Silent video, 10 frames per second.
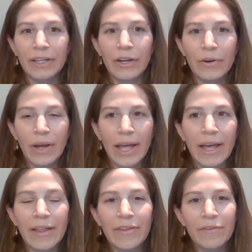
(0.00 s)
You know,
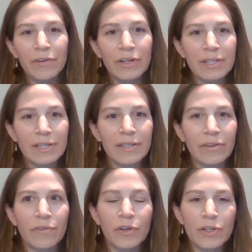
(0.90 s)
uh, the first
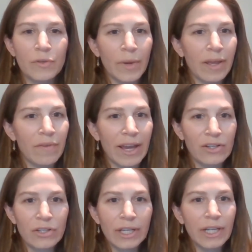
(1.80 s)
the first wave
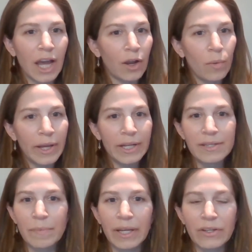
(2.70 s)
actually not quite as
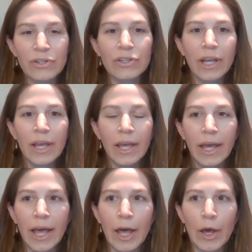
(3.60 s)
much,
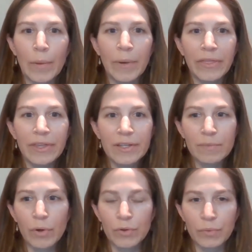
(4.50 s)
uh, but this
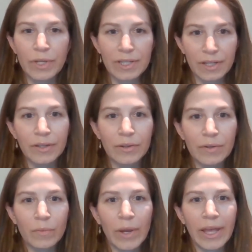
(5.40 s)
most recent
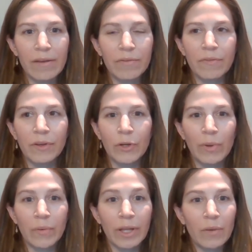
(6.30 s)
wave, you know,
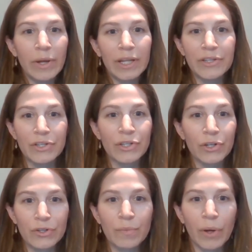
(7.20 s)
we really went into
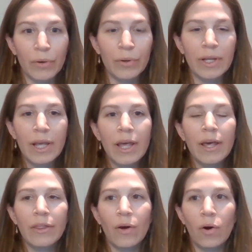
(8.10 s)
surge mode
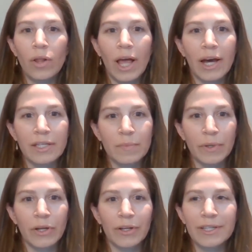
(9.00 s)
the whole
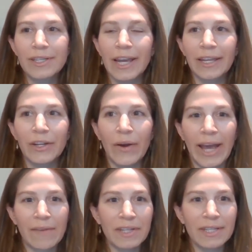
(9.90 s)
hospital. So, you know, I
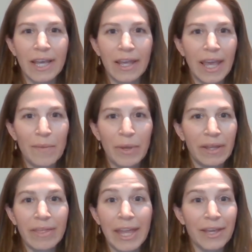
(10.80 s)
have to say, Amy,
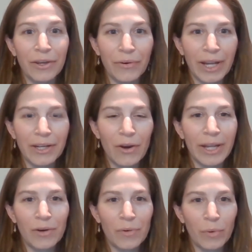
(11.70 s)
thank you. I know I
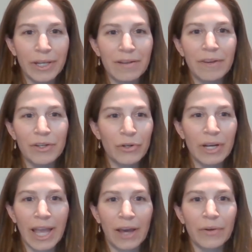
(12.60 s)
don't work in Ventura
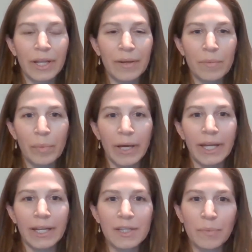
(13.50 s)
County,
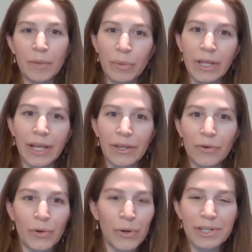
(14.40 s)
but it's people like you
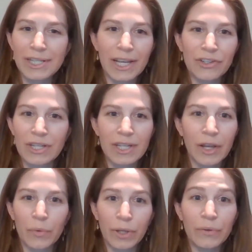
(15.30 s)
and organizations
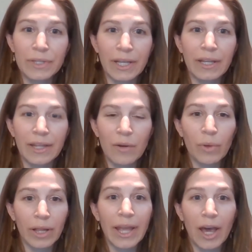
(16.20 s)
like what you did that
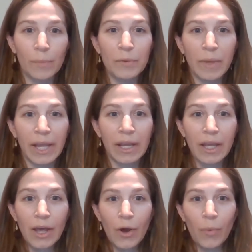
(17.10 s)
really helped make
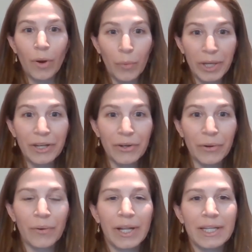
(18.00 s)
what we
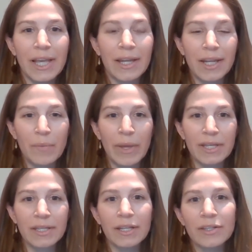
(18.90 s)
do on a day to day
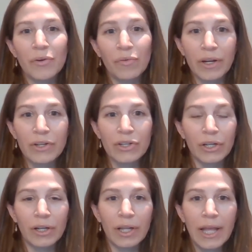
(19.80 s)
basis so
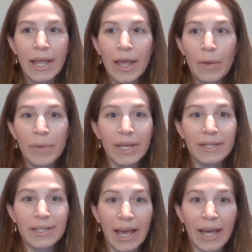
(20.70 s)
functional
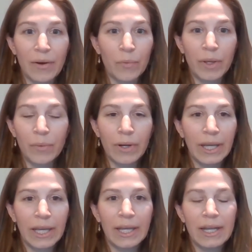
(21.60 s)
because yeah we were
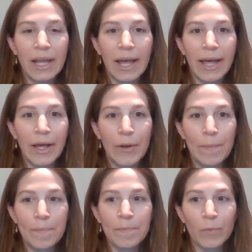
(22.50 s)
in
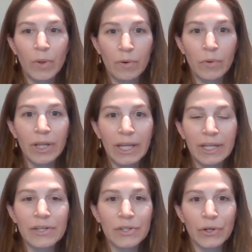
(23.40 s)
um, we were really in
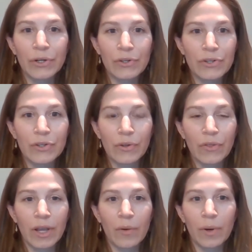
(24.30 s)
a surge
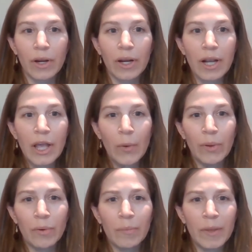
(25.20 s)
there were we
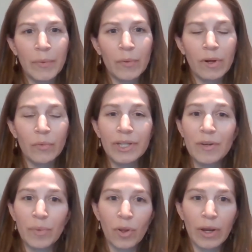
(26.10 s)
were people were
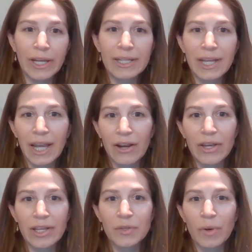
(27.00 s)
redeployed to
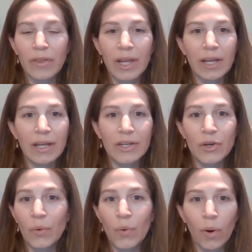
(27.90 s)
areas where they
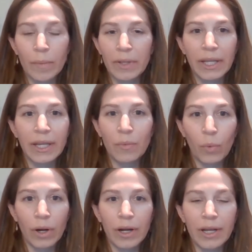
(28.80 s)
don't normally
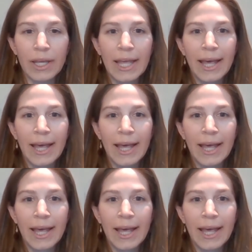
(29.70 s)
work